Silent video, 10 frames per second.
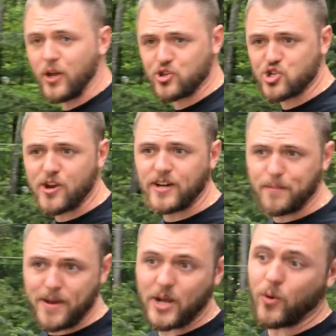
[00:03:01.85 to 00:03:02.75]
and I'll show you in
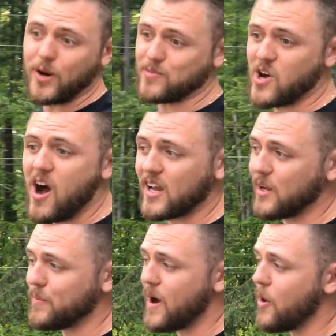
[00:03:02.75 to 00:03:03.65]
a minute what I'm
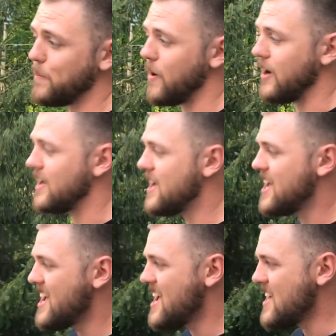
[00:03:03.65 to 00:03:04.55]
talking about, but
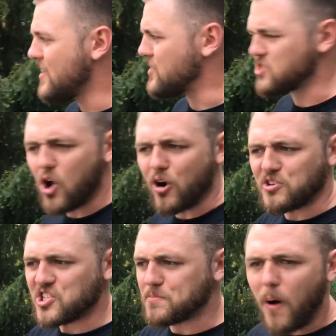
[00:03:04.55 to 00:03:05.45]
this car
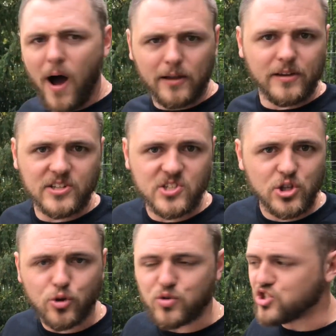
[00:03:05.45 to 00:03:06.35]
is
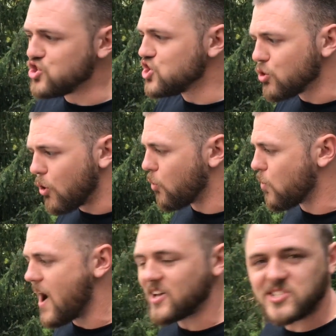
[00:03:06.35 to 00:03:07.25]
spotless. There is zero
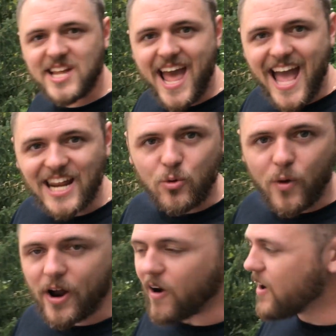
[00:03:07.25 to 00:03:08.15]
rust
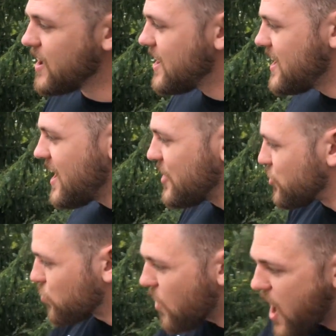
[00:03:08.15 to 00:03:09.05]
anywhere.
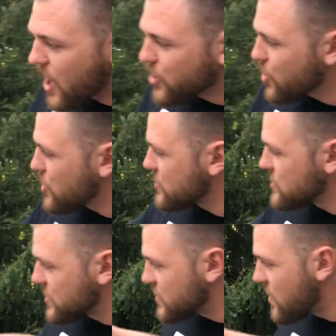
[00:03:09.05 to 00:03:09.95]
On the
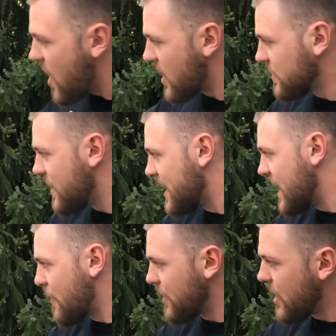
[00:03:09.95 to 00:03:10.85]
rockers and the dog
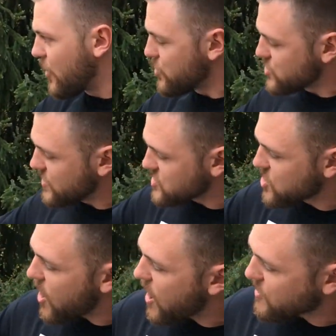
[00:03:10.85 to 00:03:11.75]
leg area, which in
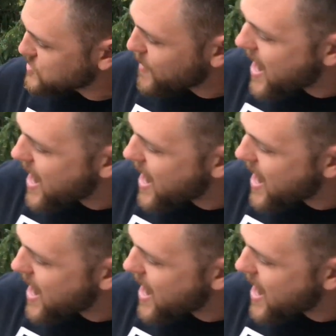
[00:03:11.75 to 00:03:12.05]
this car is